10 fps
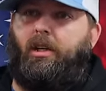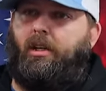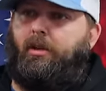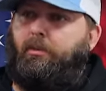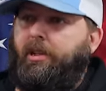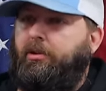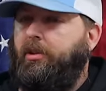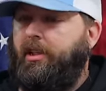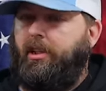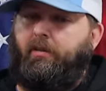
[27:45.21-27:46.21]
Um, but it's
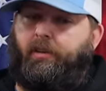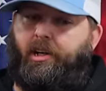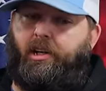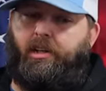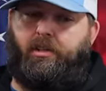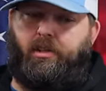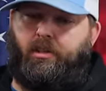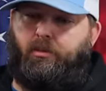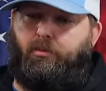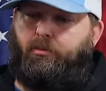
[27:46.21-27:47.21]
really unfair
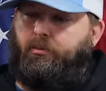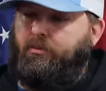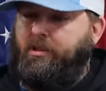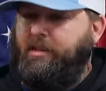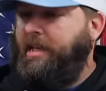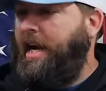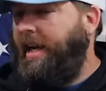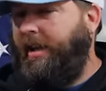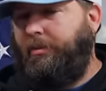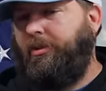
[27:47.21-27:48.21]
to
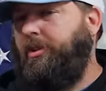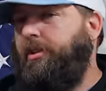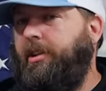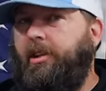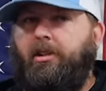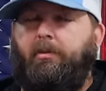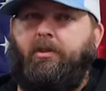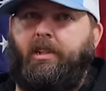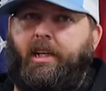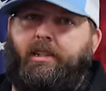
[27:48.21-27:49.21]
90% of the
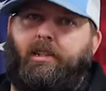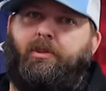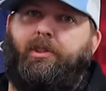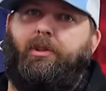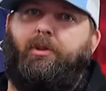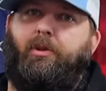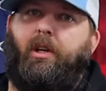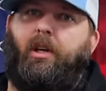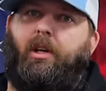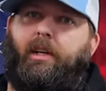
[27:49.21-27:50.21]
customers that I sell to
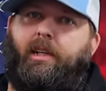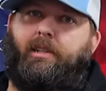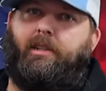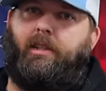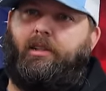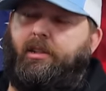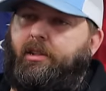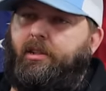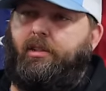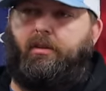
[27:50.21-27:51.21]
is
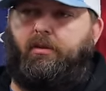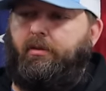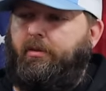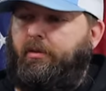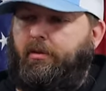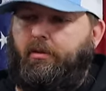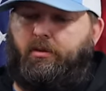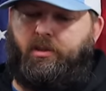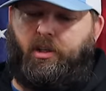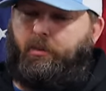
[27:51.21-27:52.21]
just
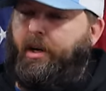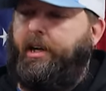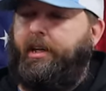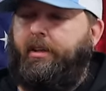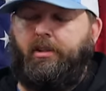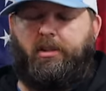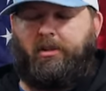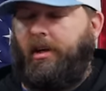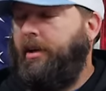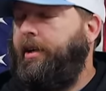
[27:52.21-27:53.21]
somebody that's
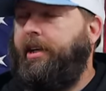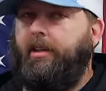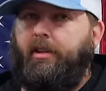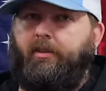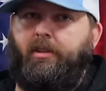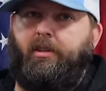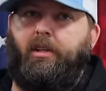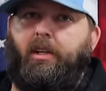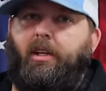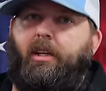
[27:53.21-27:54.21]
trying to make a living.
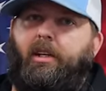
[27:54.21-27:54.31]
Yeah.